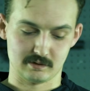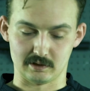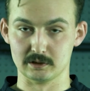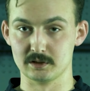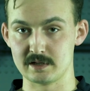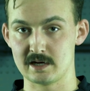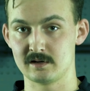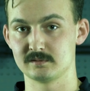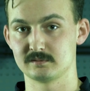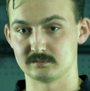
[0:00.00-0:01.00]
a
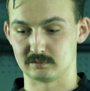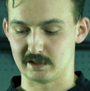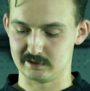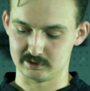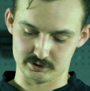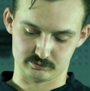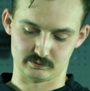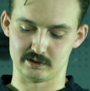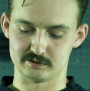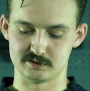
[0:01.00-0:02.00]
loadout, right, to just
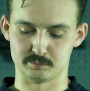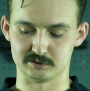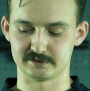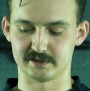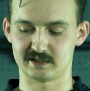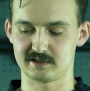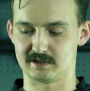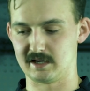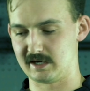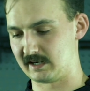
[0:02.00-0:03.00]
running it super slick,
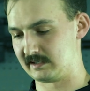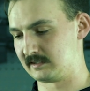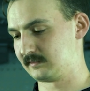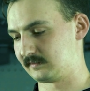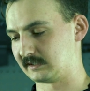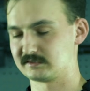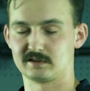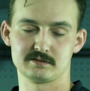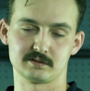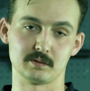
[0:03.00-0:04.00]
and that's
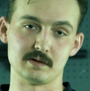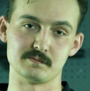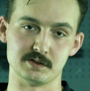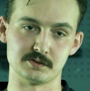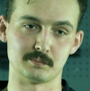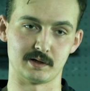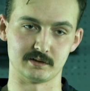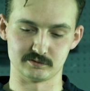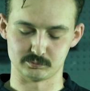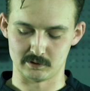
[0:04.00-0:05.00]
a great feature
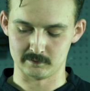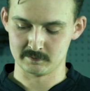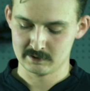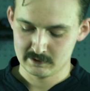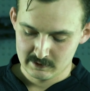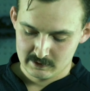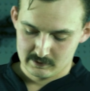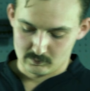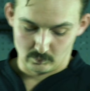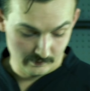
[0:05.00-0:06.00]
about it as well.
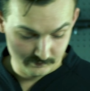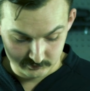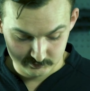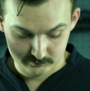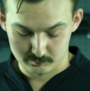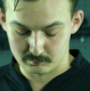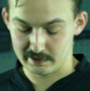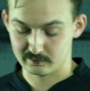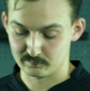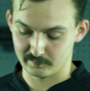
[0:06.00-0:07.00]
While this
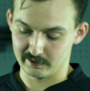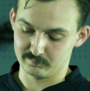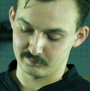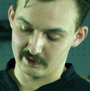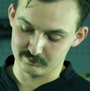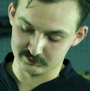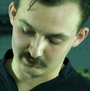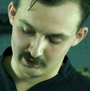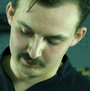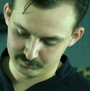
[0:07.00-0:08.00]
Microfight 5 is
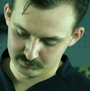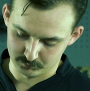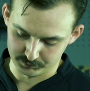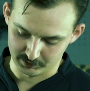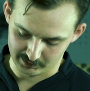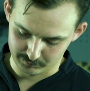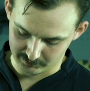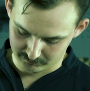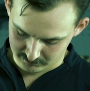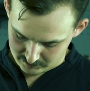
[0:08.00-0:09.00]
off, we'll talk
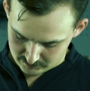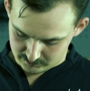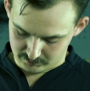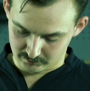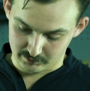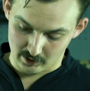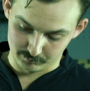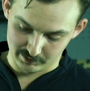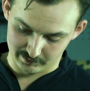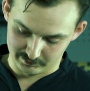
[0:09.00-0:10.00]
about your
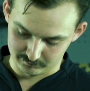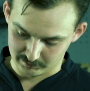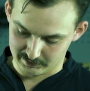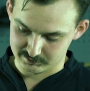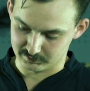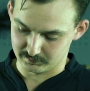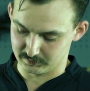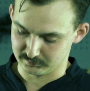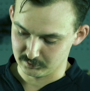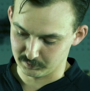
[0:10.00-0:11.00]
comm routing, right? So
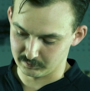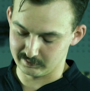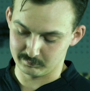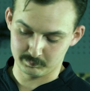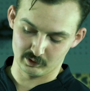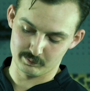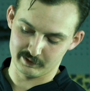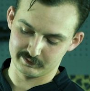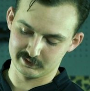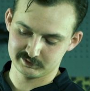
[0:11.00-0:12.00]
the super great part
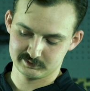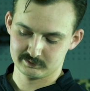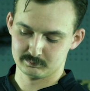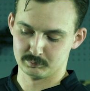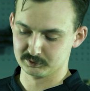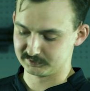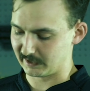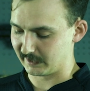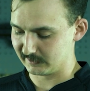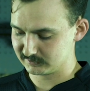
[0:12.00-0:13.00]
about this, both
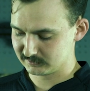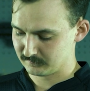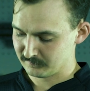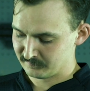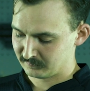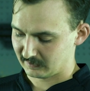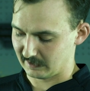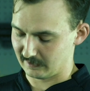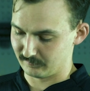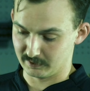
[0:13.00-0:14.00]
sides
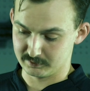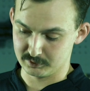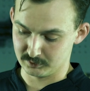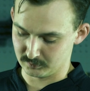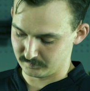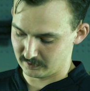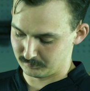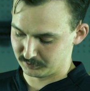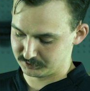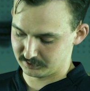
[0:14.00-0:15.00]
have two of
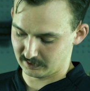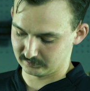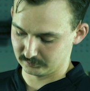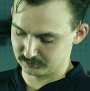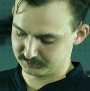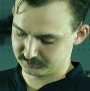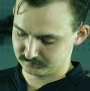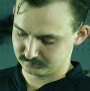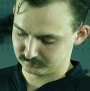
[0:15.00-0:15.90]
the push-to-talk loops.